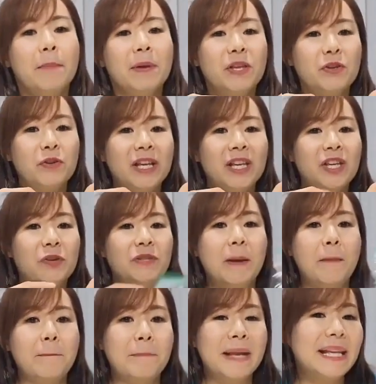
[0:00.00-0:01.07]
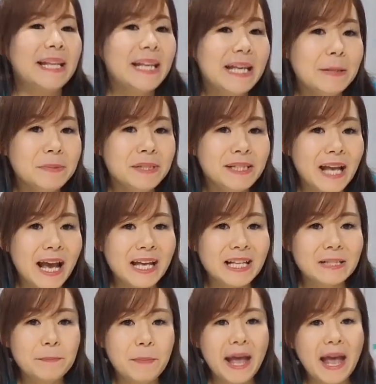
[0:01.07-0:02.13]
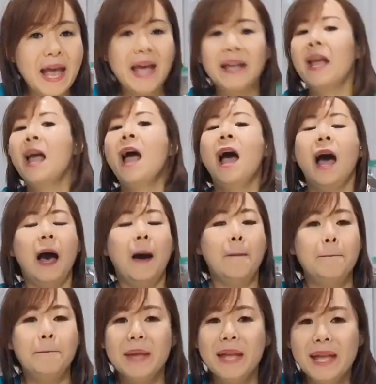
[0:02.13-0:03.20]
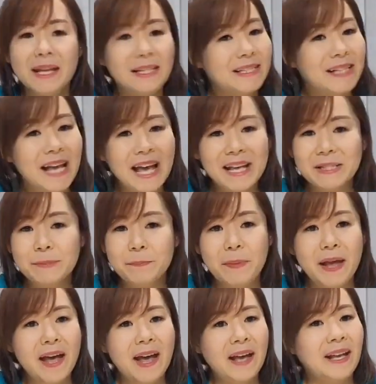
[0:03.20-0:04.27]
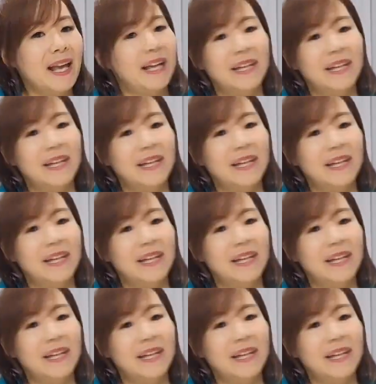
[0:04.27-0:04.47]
but you could use a medium-sized bag, a big-sized bag.